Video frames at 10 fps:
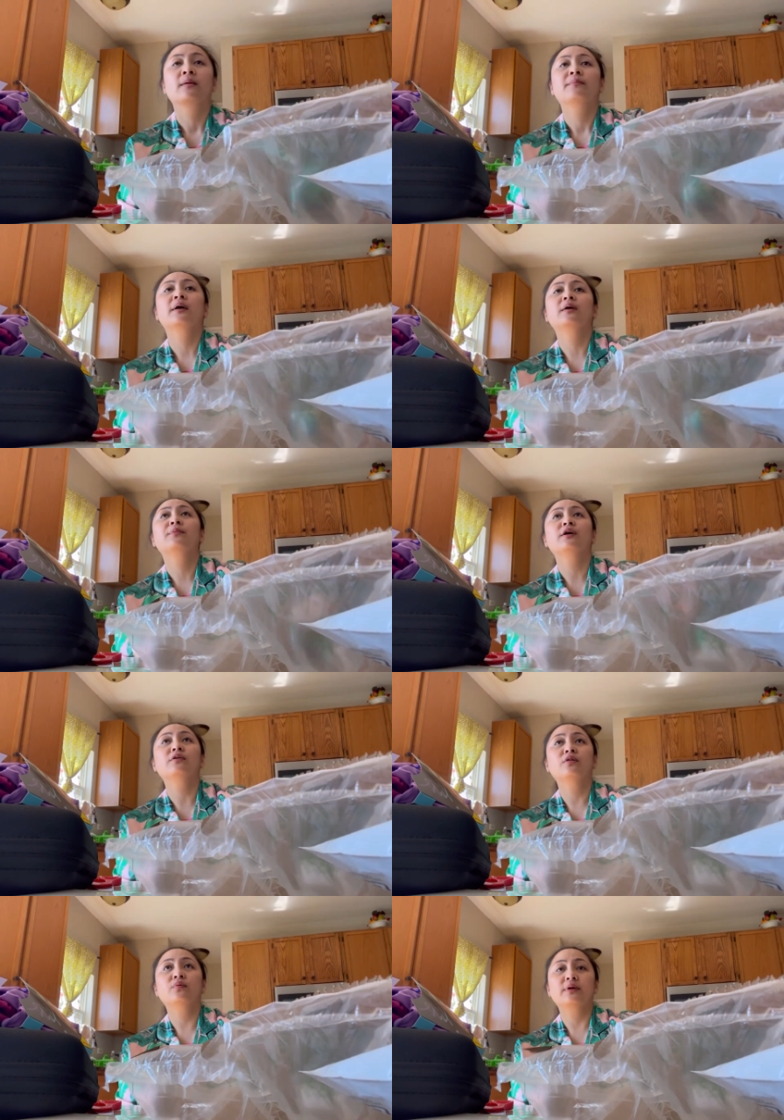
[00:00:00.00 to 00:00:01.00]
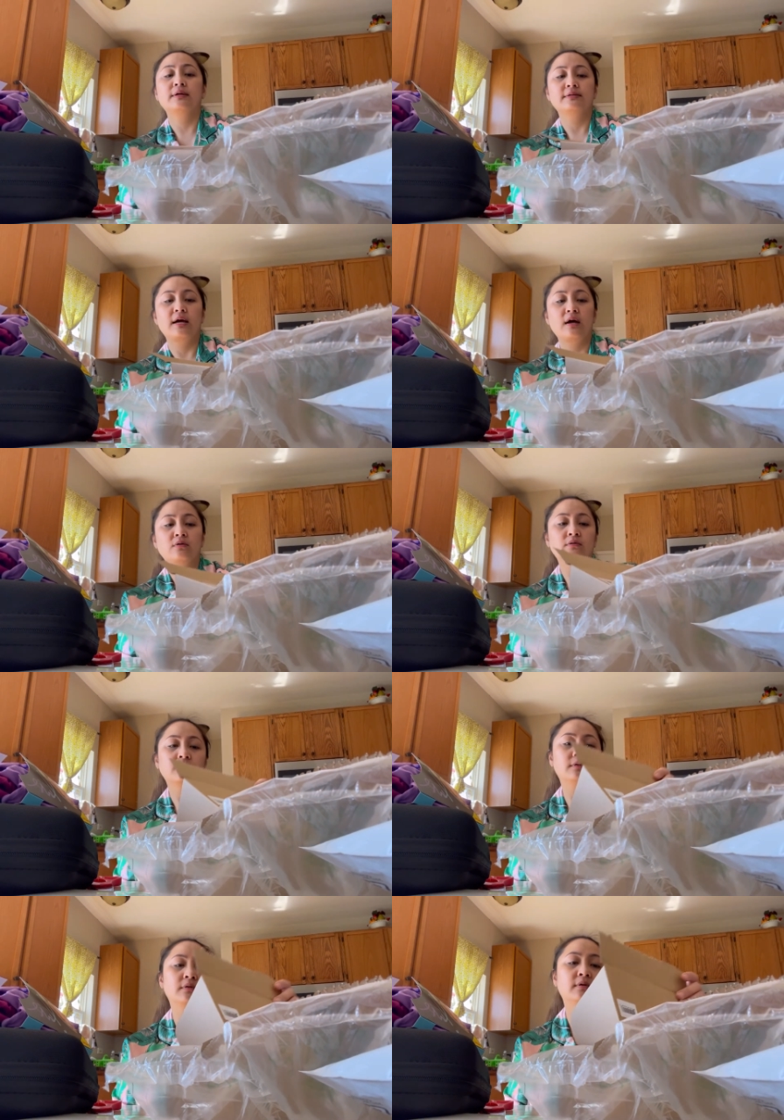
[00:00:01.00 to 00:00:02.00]
Babe, can you lower it down?
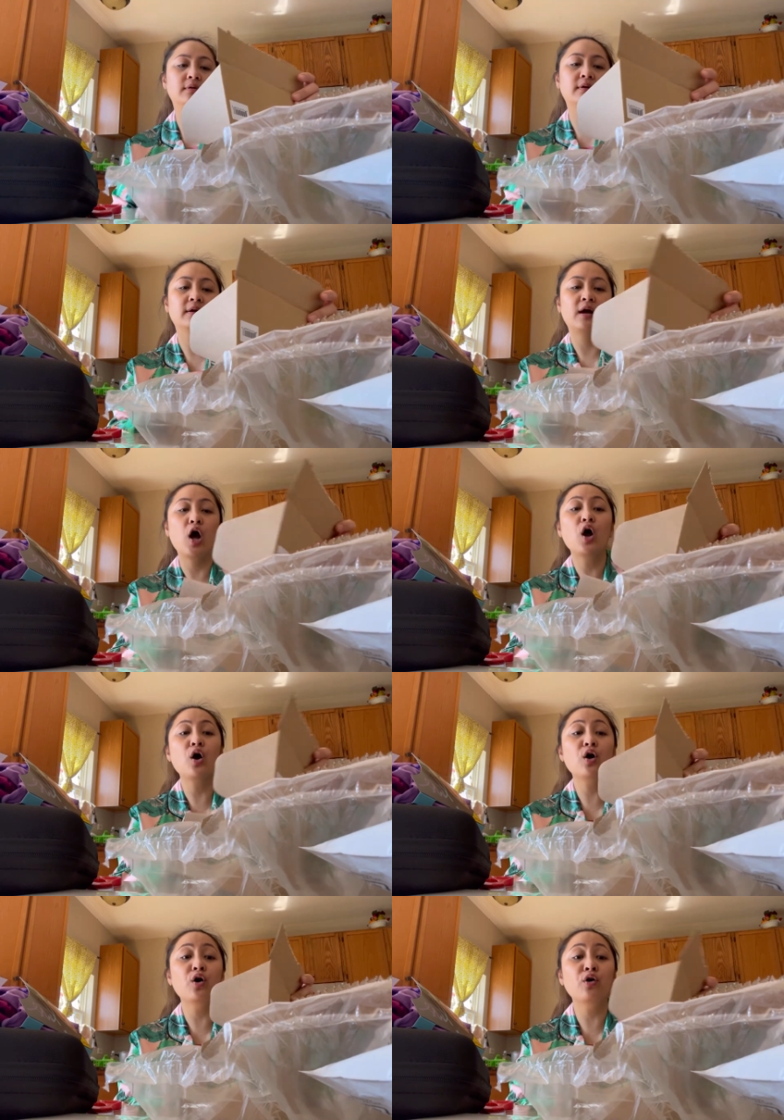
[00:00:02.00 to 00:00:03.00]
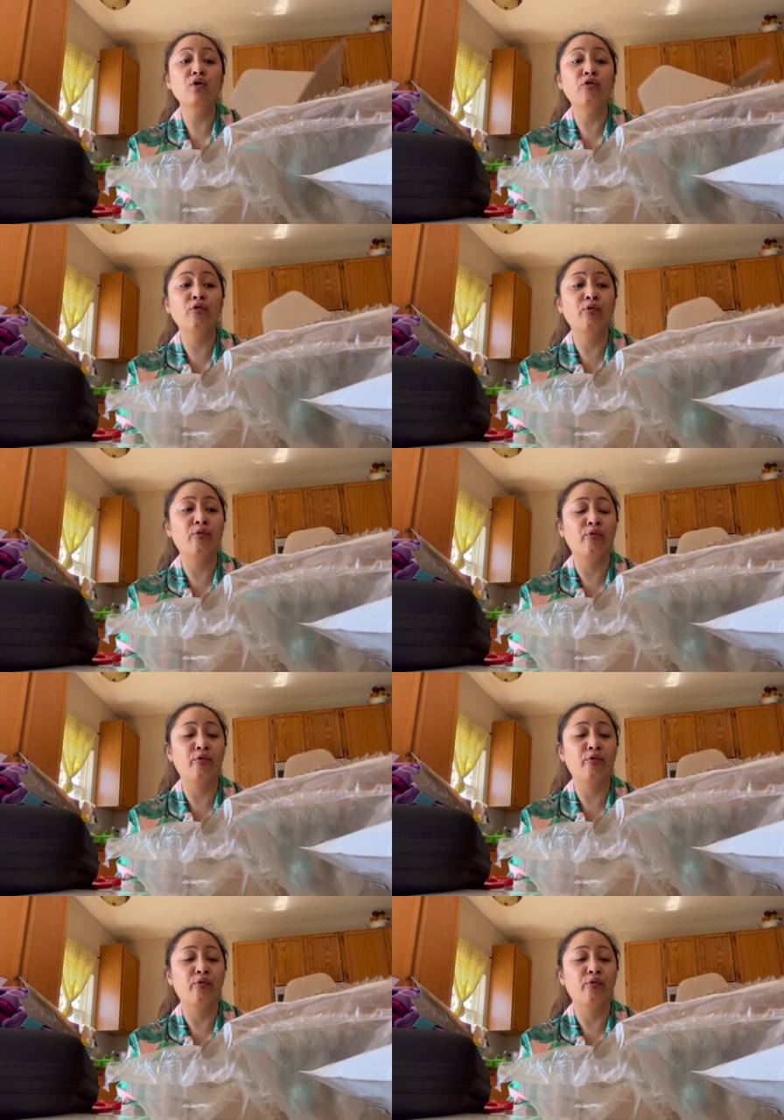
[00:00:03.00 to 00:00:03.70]
Oh,